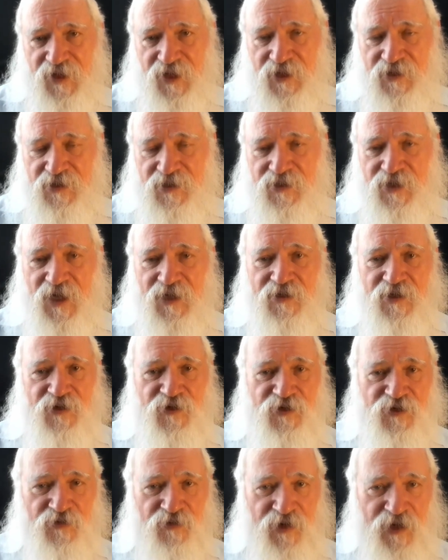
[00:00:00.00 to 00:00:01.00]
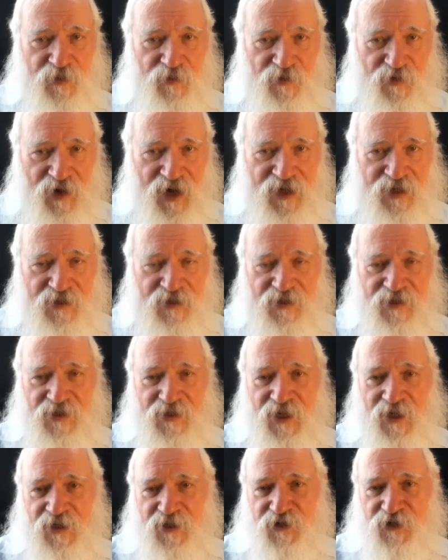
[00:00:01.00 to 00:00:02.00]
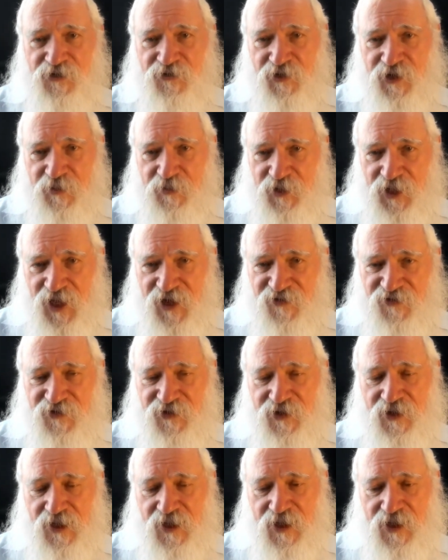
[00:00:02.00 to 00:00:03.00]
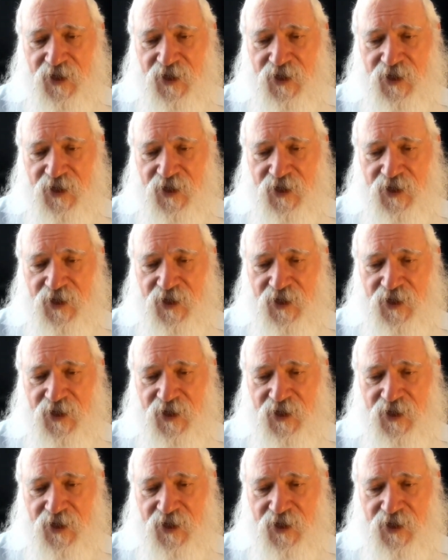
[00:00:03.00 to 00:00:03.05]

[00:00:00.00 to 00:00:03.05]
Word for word: It's not extreme right, it's not extreme left.